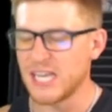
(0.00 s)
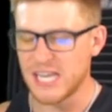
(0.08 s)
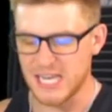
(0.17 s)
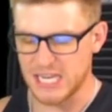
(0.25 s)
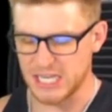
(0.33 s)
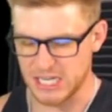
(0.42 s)

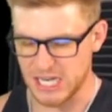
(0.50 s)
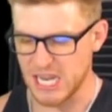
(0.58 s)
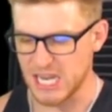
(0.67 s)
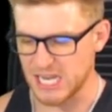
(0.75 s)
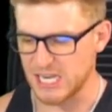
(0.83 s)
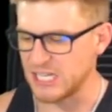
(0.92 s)
and
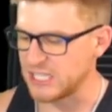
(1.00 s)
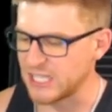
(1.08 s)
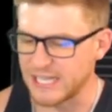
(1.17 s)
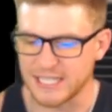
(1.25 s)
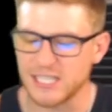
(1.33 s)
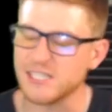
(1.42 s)
and
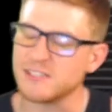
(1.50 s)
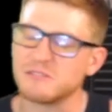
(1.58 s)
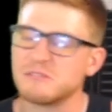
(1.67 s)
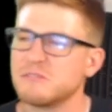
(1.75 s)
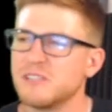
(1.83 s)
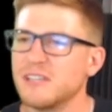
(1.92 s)
like
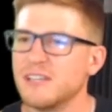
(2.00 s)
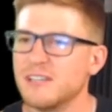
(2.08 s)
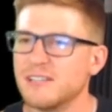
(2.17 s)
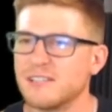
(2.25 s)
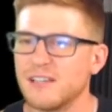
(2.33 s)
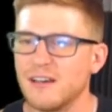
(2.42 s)
his
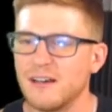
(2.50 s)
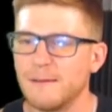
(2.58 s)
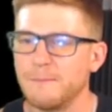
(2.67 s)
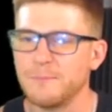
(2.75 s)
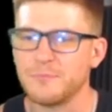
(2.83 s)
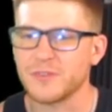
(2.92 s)
his
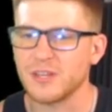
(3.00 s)
um,